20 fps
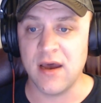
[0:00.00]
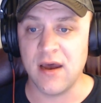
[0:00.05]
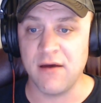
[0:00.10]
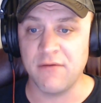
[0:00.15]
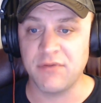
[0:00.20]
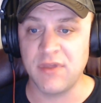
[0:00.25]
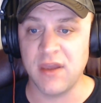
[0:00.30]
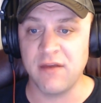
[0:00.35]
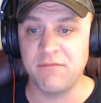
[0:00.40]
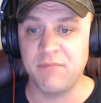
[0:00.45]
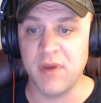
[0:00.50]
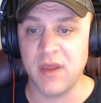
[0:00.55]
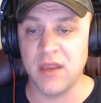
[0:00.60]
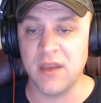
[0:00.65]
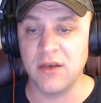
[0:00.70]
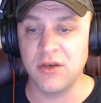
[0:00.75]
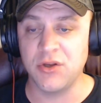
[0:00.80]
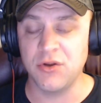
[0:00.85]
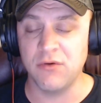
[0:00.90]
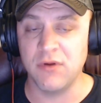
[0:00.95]
They've been
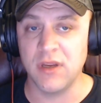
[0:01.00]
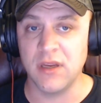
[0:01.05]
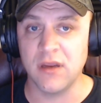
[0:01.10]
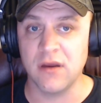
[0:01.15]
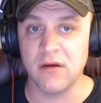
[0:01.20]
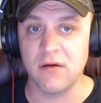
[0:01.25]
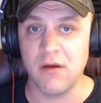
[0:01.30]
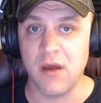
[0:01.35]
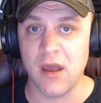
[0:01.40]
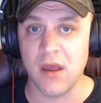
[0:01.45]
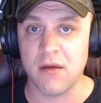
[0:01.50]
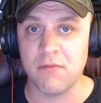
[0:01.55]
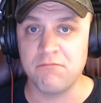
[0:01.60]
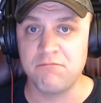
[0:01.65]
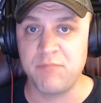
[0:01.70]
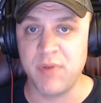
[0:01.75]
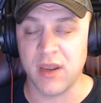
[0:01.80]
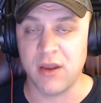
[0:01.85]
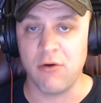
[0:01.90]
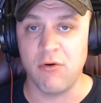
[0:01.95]
doing
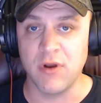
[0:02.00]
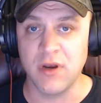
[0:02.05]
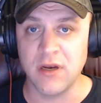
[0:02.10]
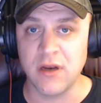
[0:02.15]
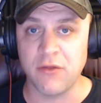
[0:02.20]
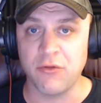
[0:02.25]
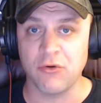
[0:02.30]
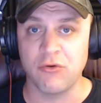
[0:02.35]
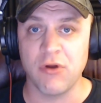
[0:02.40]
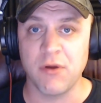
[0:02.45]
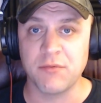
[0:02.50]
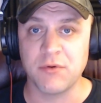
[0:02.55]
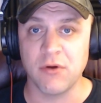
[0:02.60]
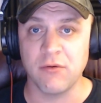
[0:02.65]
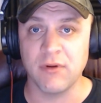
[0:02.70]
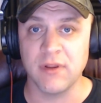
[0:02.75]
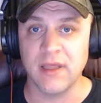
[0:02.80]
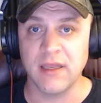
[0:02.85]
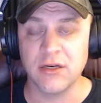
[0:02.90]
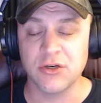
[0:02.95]
Bitcoin and other
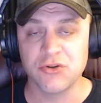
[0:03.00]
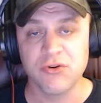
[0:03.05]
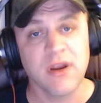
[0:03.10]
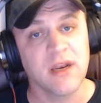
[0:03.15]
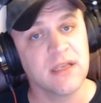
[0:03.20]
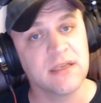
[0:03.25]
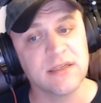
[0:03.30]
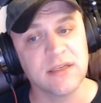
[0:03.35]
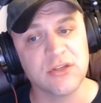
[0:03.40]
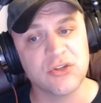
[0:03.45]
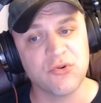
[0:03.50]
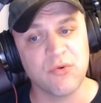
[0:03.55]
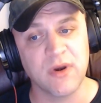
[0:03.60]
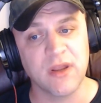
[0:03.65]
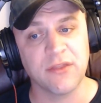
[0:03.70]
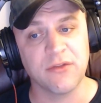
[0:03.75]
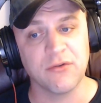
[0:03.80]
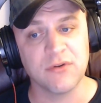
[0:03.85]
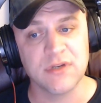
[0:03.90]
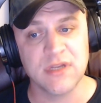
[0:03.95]
crypto-related trading since
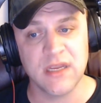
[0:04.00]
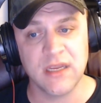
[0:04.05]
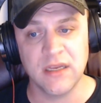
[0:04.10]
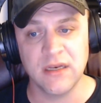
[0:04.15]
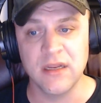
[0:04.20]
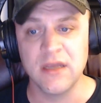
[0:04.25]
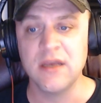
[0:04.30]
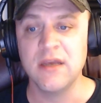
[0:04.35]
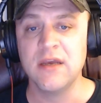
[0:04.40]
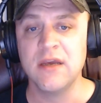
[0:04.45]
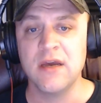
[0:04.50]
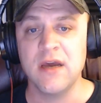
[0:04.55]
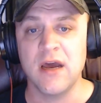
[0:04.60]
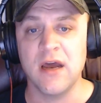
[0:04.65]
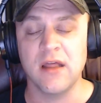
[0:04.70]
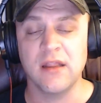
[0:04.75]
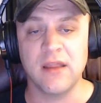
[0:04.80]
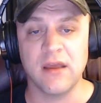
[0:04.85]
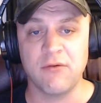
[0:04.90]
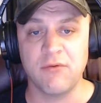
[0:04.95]
2013.
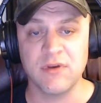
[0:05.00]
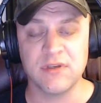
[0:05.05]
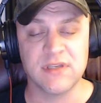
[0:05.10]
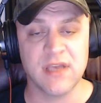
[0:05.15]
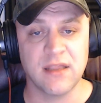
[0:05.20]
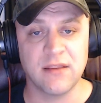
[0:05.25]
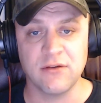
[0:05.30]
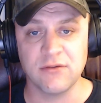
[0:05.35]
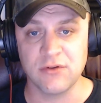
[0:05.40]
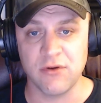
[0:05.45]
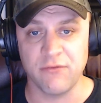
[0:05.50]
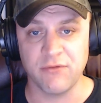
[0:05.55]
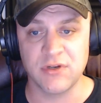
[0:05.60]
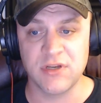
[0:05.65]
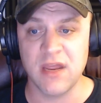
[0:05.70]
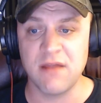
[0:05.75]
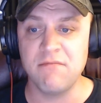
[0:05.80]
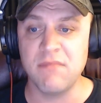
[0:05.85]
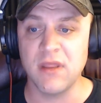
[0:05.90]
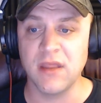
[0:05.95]
Like we said, there's over
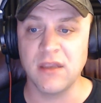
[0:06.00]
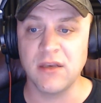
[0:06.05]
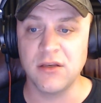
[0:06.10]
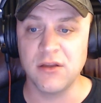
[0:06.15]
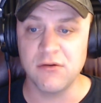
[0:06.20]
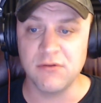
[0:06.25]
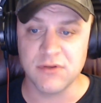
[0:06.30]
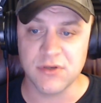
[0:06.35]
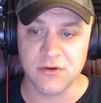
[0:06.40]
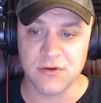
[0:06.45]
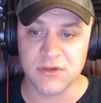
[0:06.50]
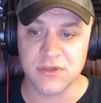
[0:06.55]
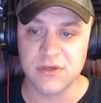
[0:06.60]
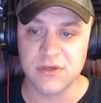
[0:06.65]
10 million users.